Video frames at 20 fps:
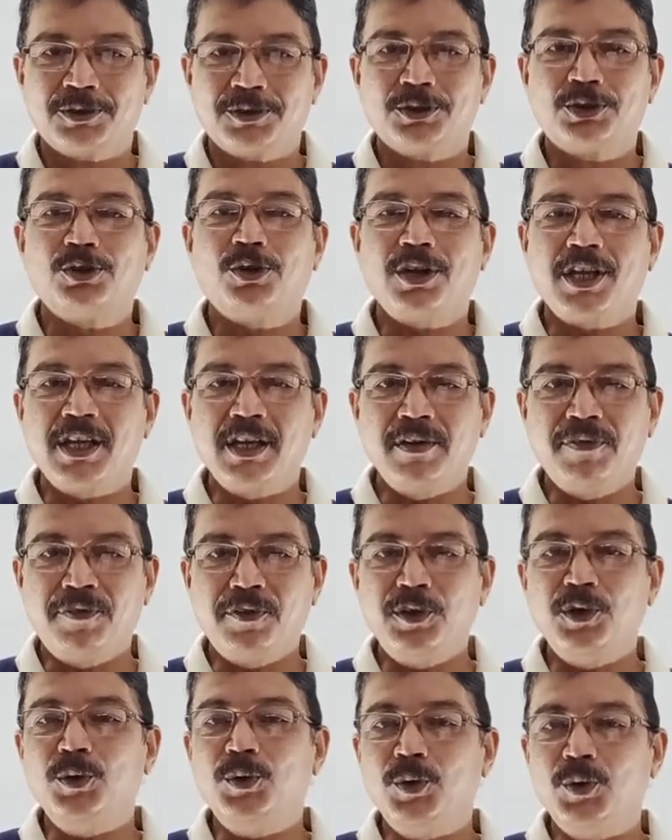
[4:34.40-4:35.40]
So if
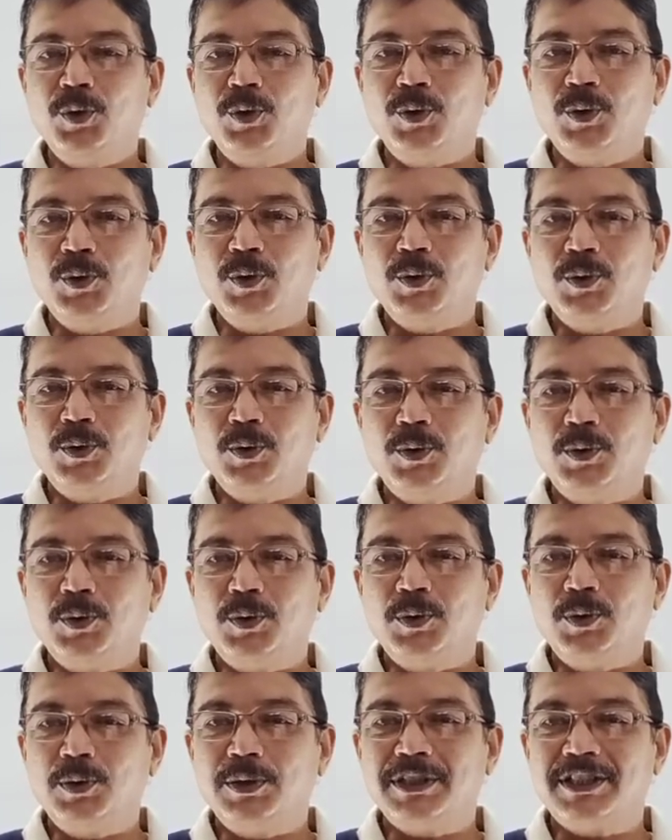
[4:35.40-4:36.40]
you
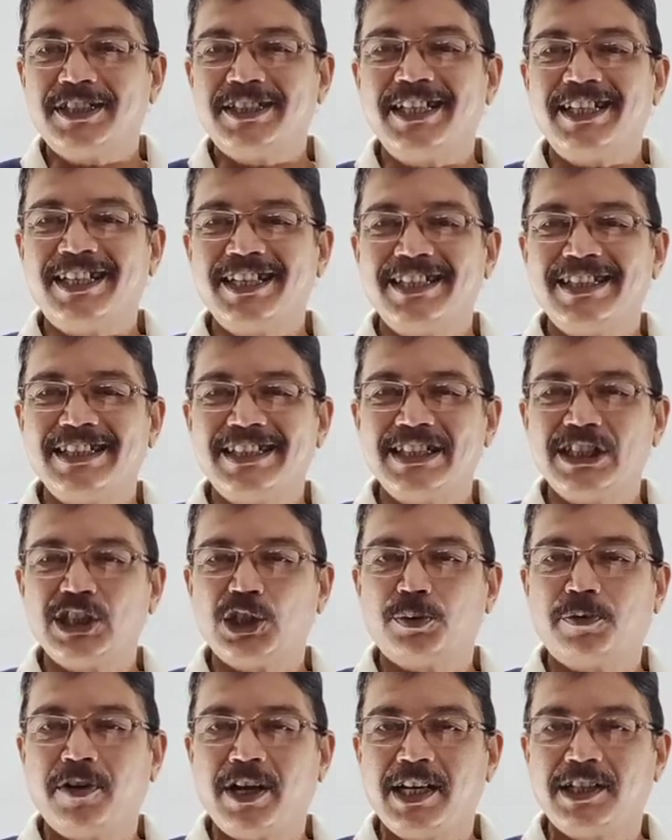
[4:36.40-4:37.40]
sit in this
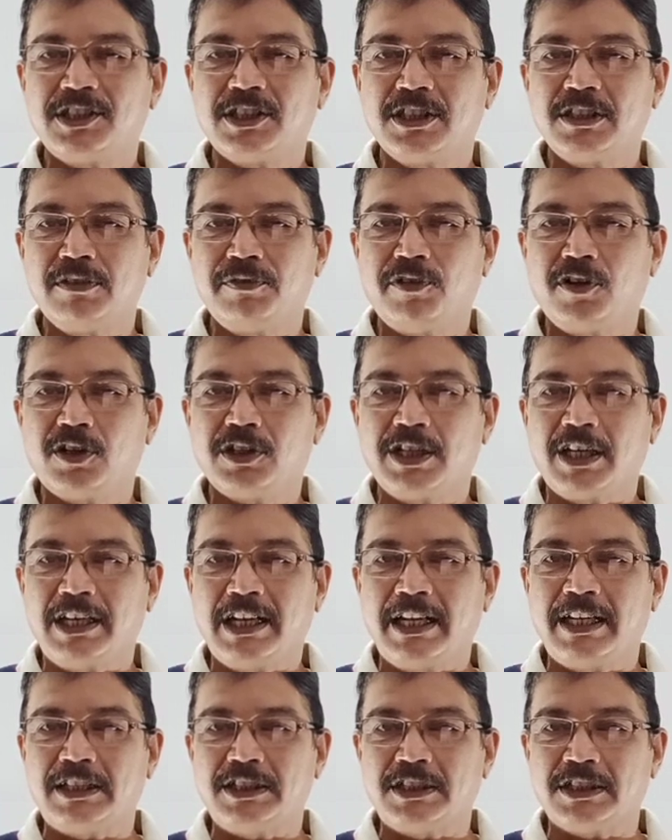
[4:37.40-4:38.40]
fashion for the
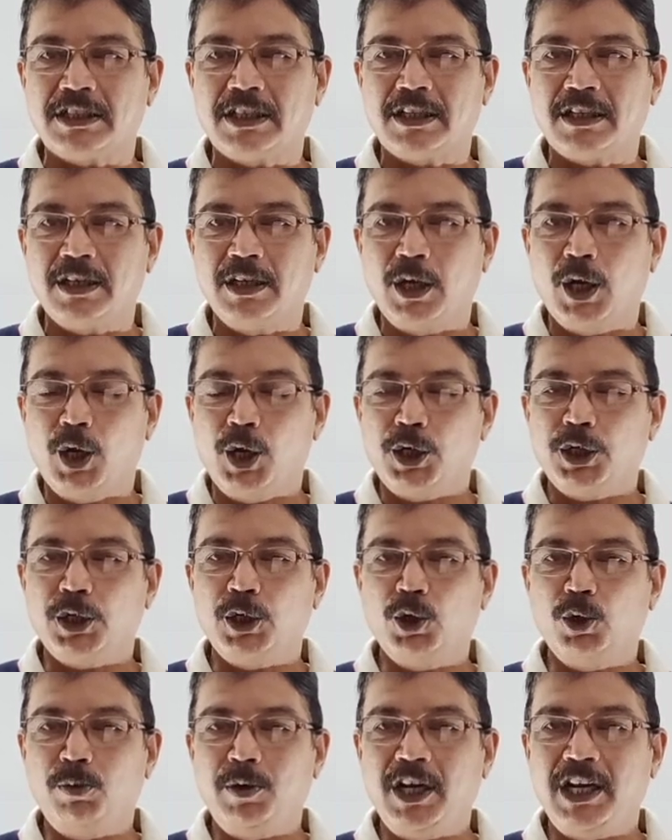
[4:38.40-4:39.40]
lecture,
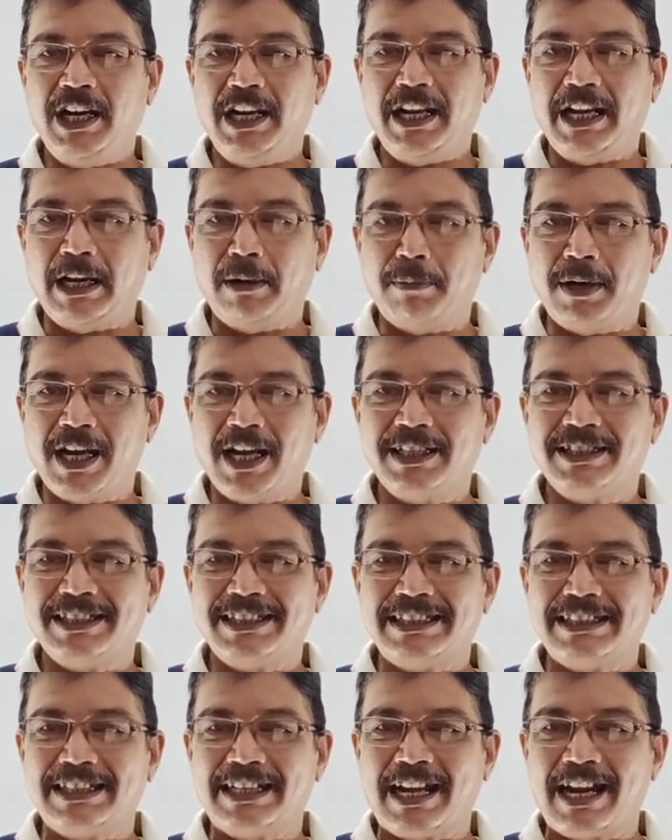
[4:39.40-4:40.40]
you will
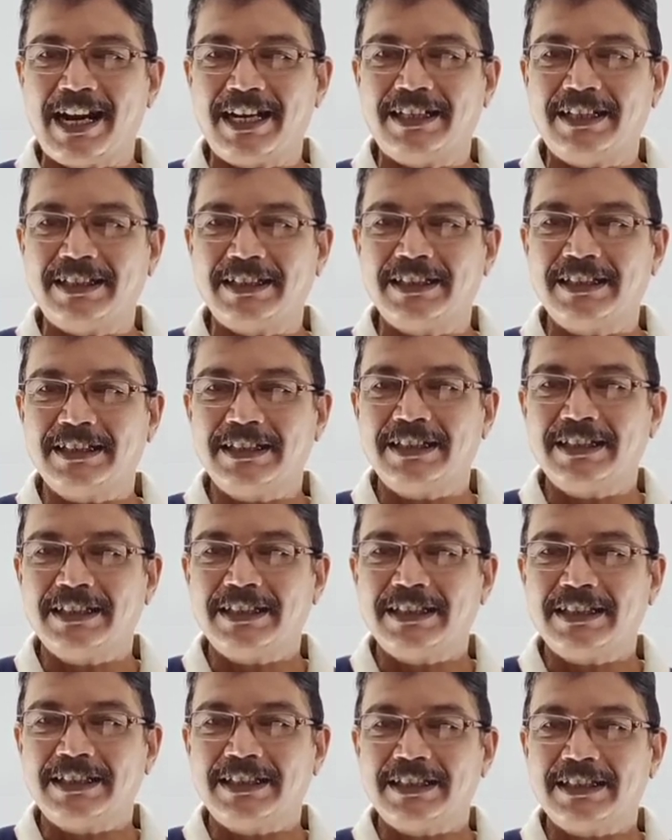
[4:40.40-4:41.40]
imagine that
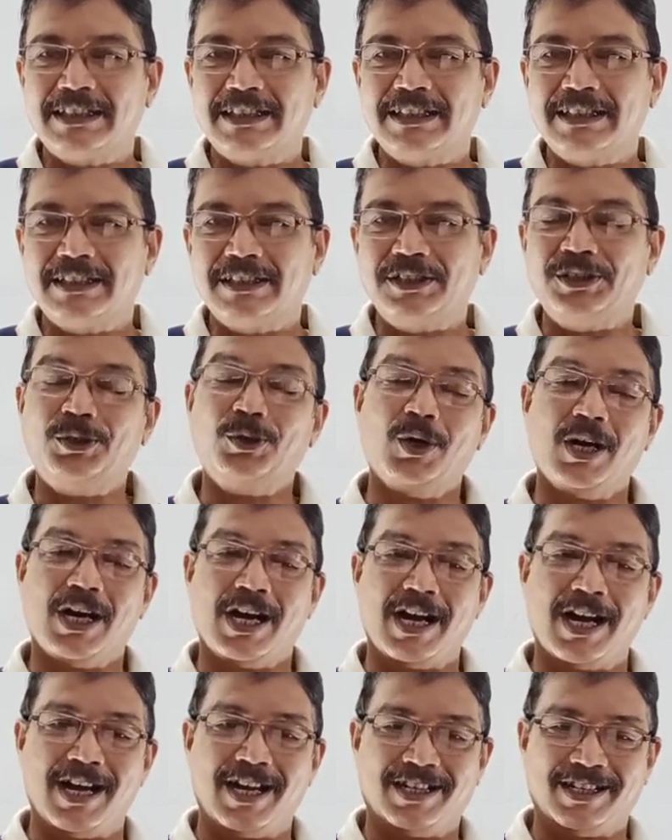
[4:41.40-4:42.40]
you
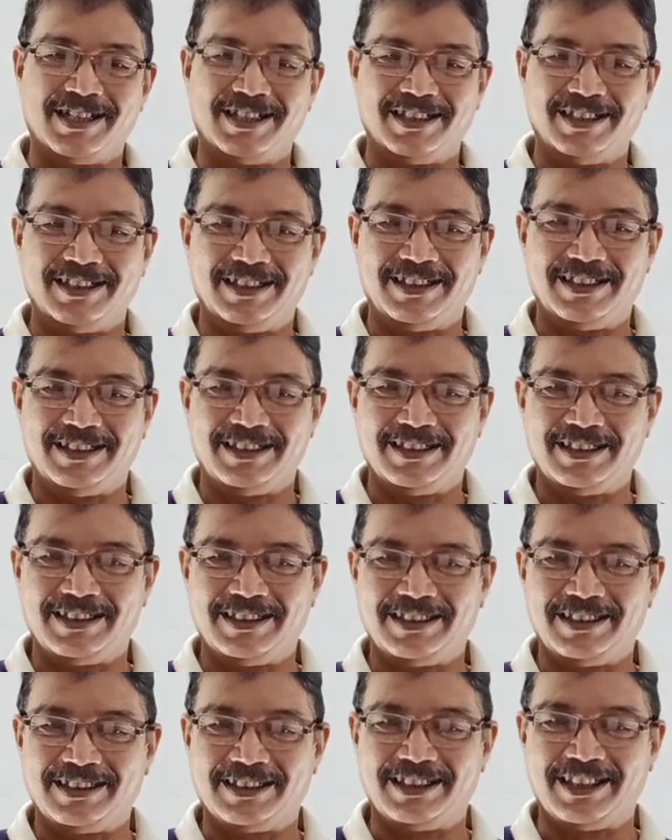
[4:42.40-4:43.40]
are
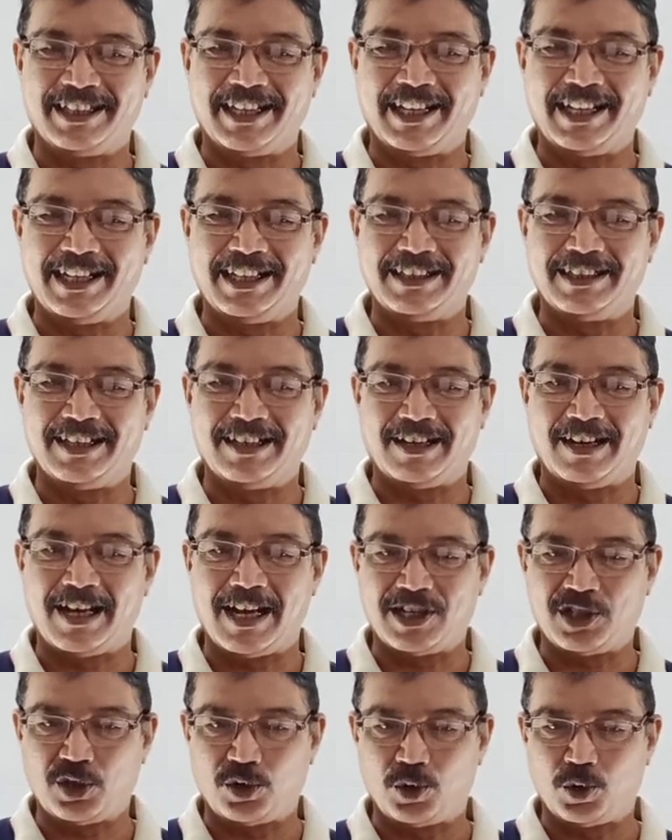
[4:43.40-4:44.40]
sitting in the
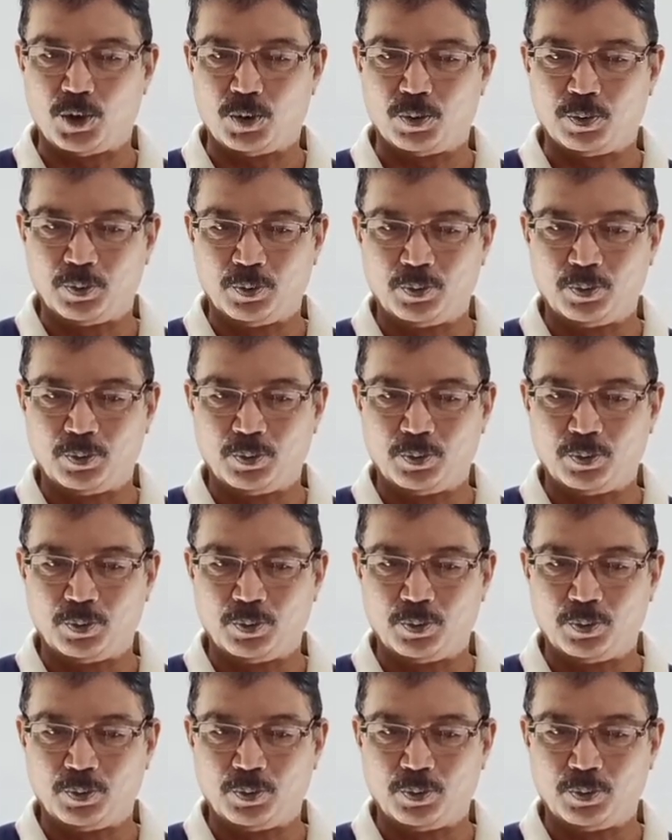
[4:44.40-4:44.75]
classroom.